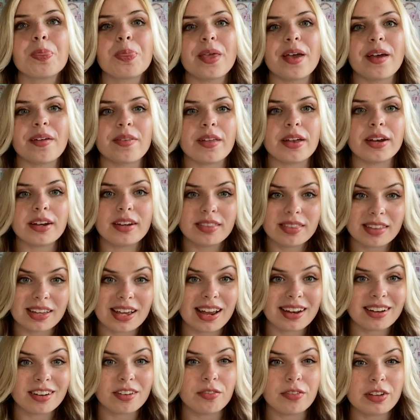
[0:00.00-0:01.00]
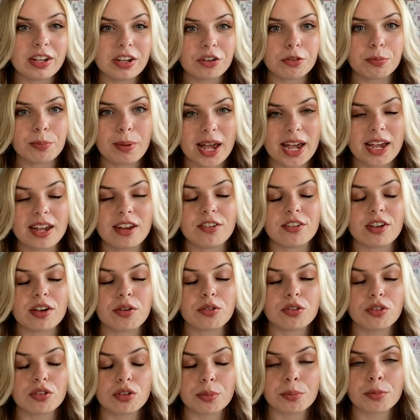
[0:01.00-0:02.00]
And then at the end of each page, I'll
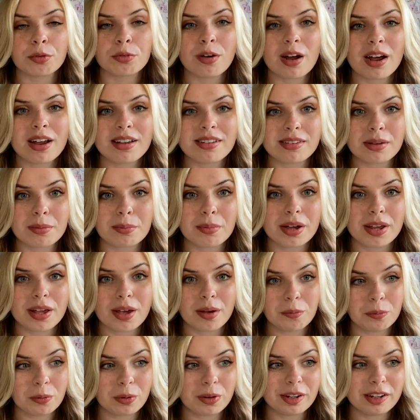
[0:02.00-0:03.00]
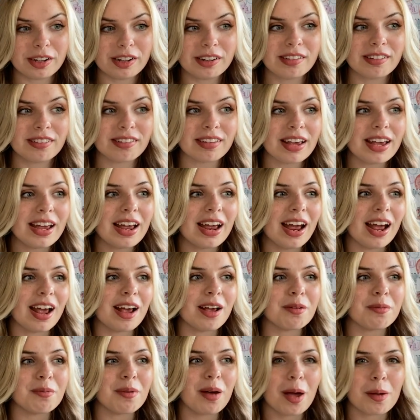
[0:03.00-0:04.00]
summarise in my own words.
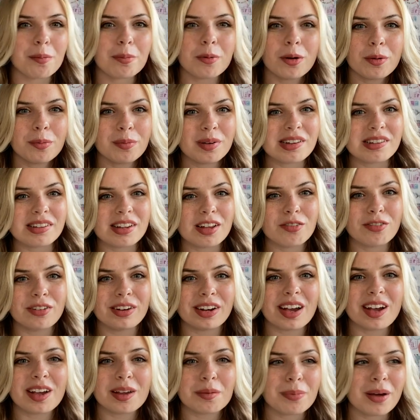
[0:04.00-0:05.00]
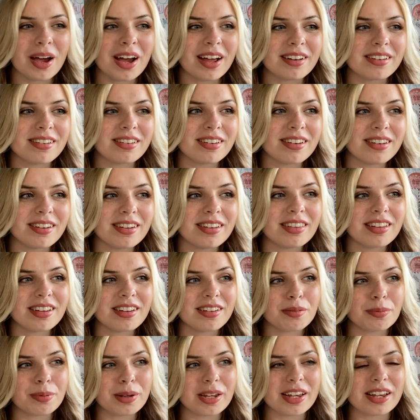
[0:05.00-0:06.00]
I bought myself an iPad to do
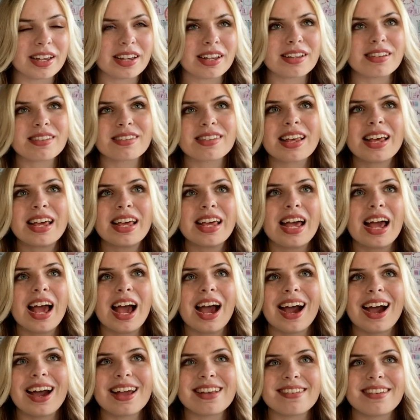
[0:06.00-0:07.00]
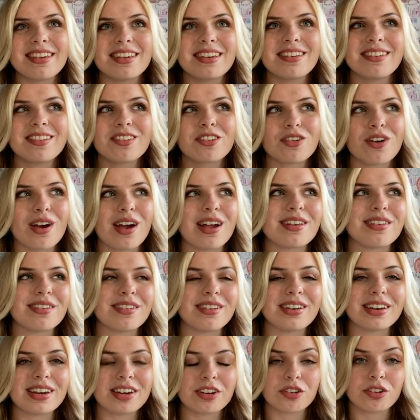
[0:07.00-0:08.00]
this because I did try
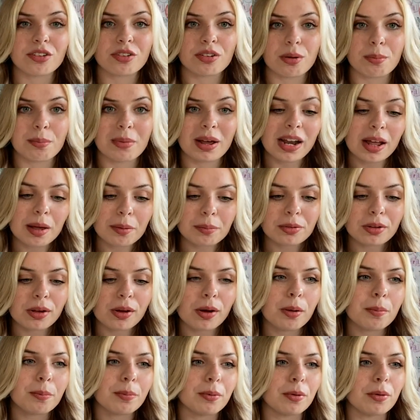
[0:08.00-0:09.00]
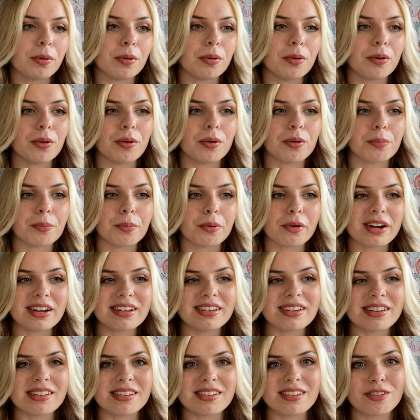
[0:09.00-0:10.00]
doing it just on my laptop or
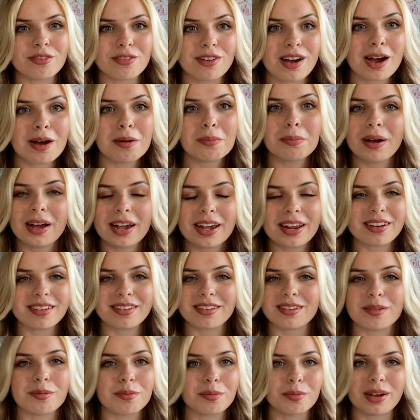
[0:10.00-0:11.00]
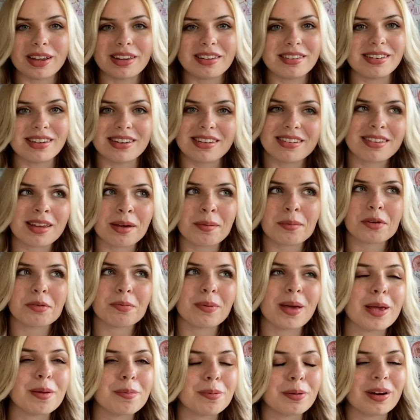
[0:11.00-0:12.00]
printing stuff out, but I ended up wasting so much
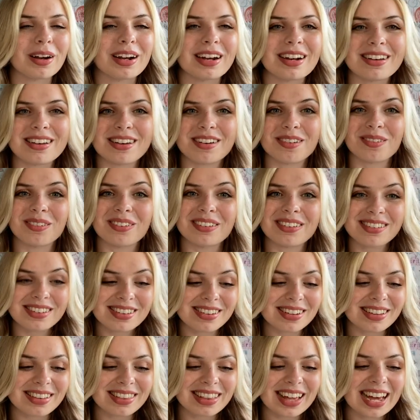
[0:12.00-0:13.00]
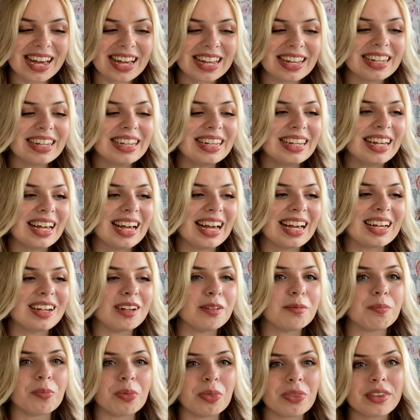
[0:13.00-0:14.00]
paper and I didn't want to do that.
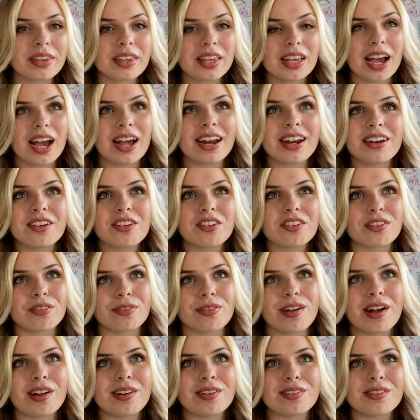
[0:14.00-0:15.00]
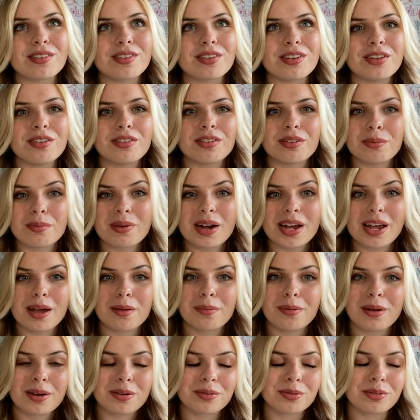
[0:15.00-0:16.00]
And I just found using my
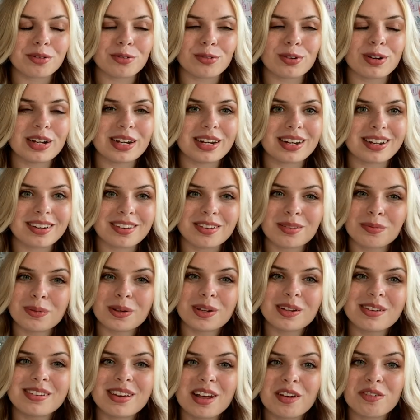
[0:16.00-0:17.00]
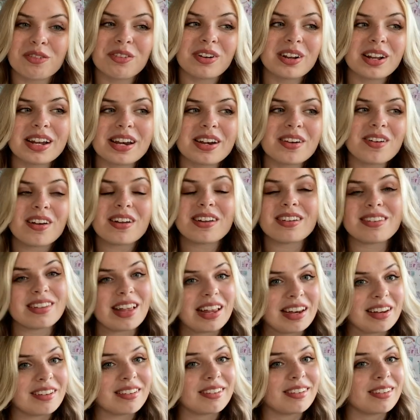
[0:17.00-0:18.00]
iPad was really nice, but it's definitely not
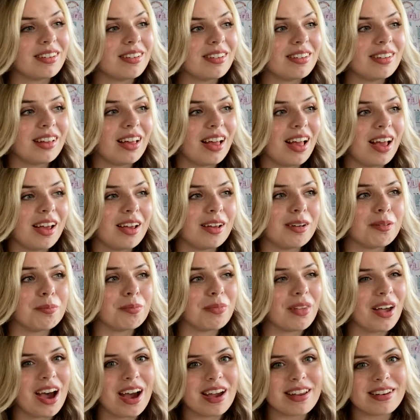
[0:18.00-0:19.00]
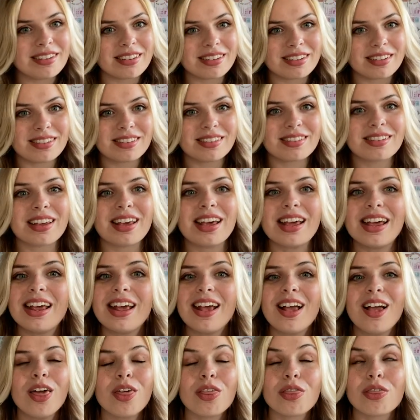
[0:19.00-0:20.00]
essential. I just
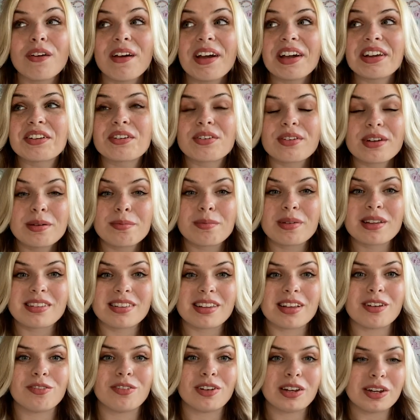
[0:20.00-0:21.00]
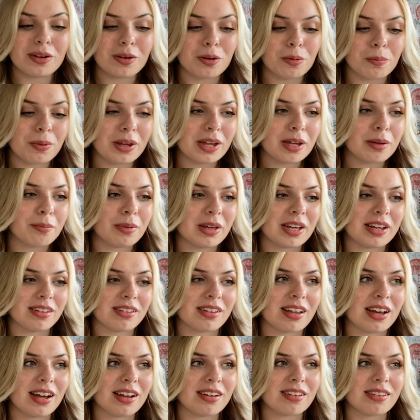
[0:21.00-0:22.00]
thought I'd treat myself a little bit because
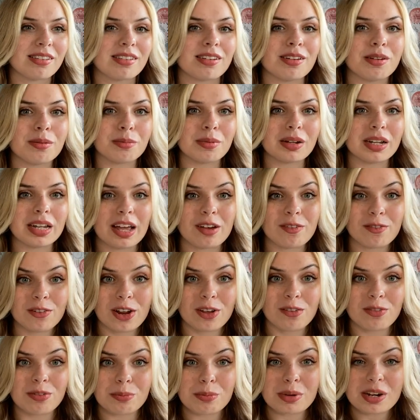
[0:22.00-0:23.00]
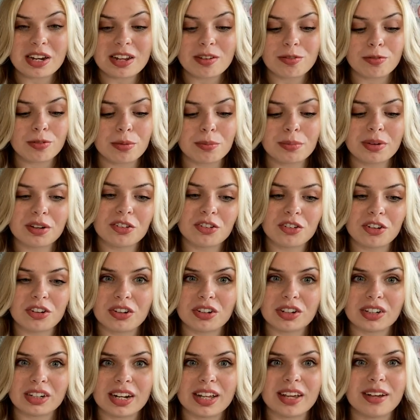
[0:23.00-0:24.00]
I had some leftover money from my
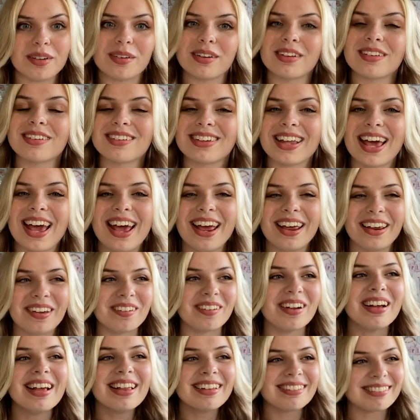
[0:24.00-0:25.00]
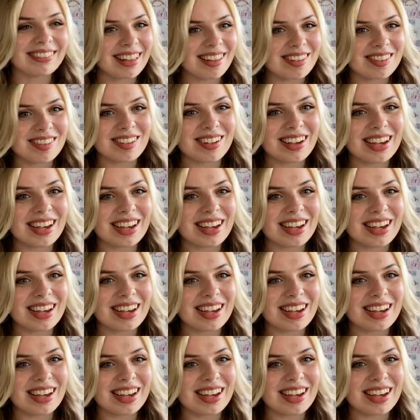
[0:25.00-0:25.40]
student loan. So that's what